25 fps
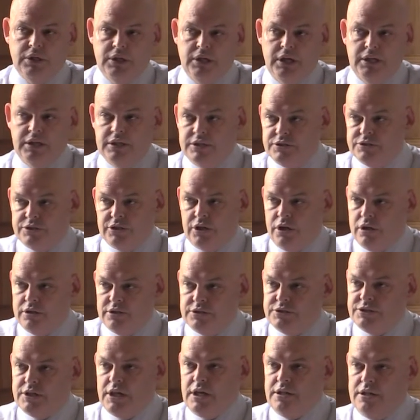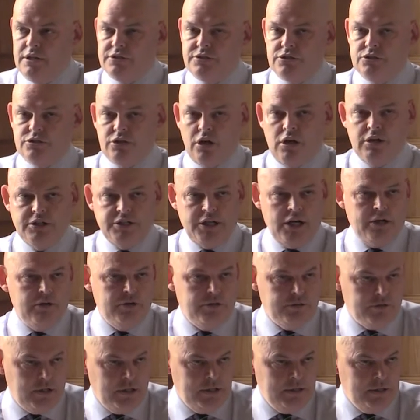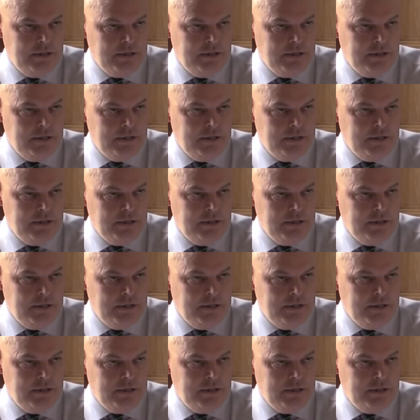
it is there to say this is our territory.